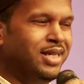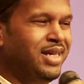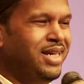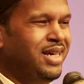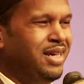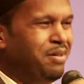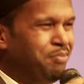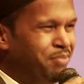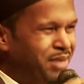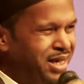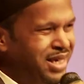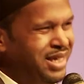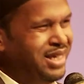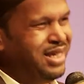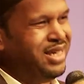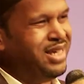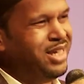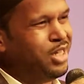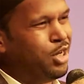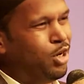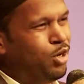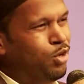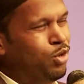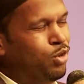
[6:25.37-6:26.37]
And me,
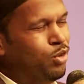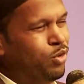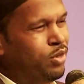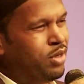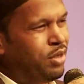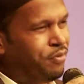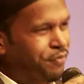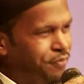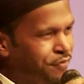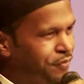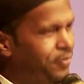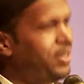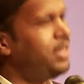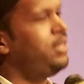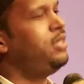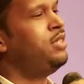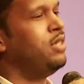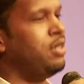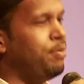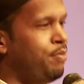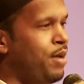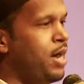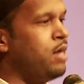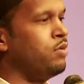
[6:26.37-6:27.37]
conflicted
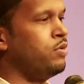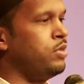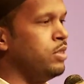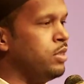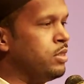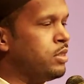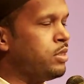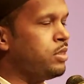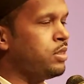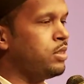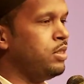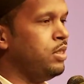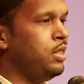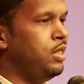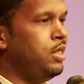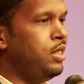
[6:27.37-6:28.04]
about this,